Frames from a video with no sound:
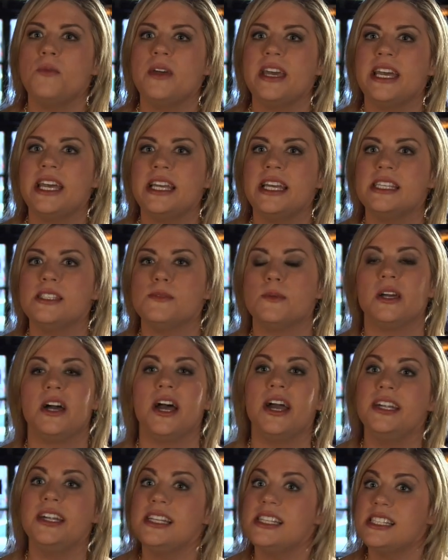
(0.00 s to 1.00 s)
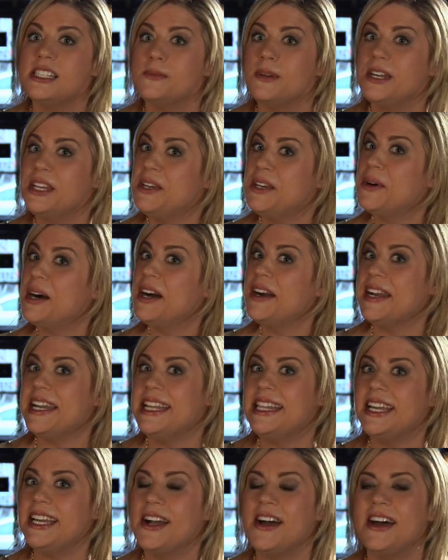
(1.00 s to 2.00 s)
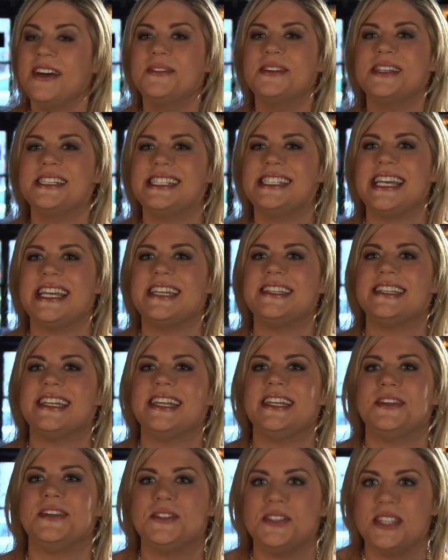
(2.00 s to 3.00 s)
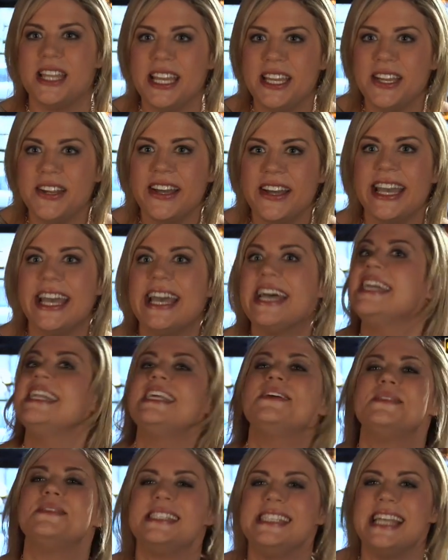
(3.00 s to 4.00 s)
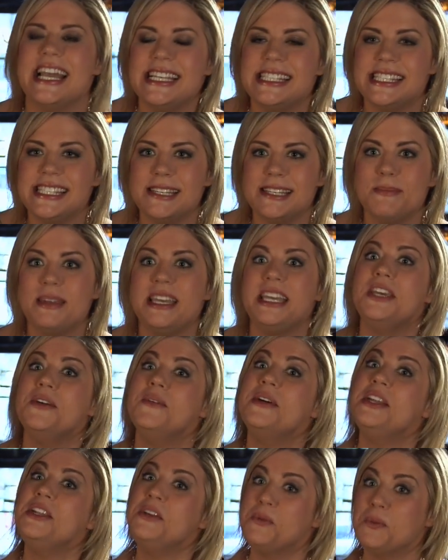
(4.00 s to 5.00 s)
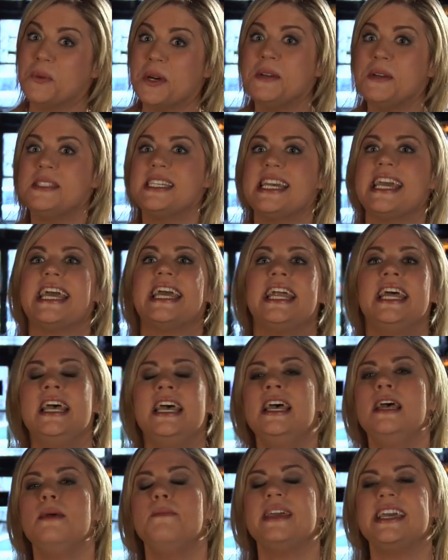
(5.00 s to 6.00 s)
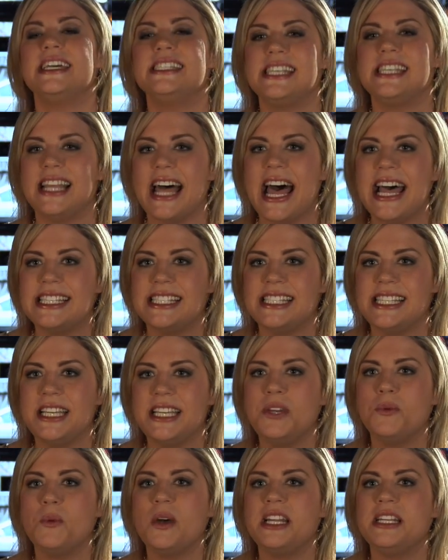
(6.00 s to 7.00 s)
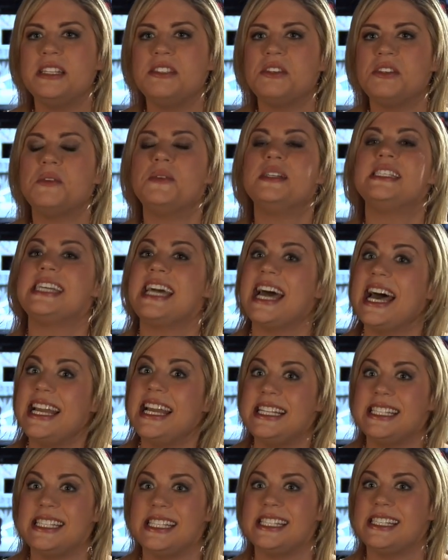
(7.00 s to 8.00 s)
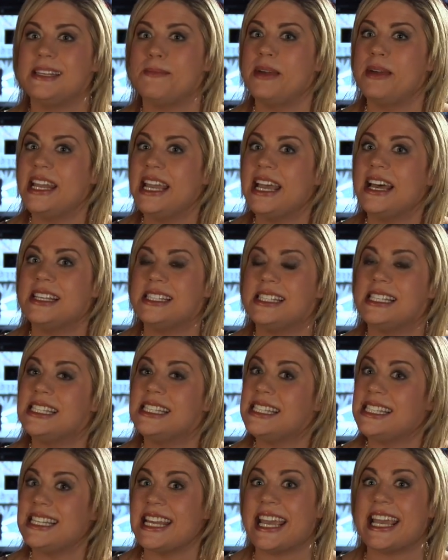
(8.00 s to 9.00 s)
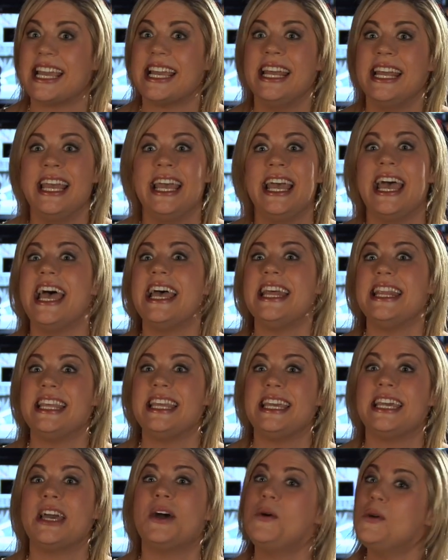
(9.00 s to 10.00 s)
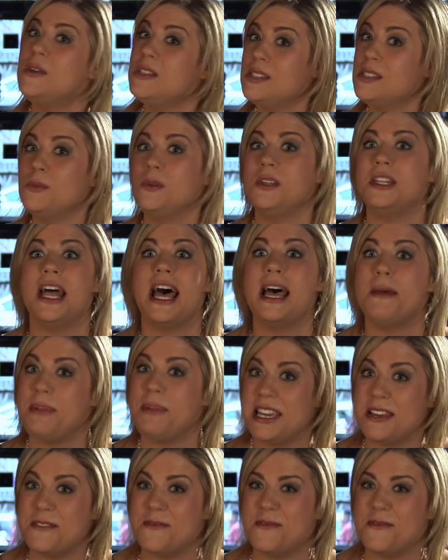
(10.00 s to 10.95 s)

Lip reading: rings, regardless where you are in the conversation, you shake your hand, it was nice to meet you, and you rotate. Because the last thing you want to do is cut into somebody else's date, and the host will not be a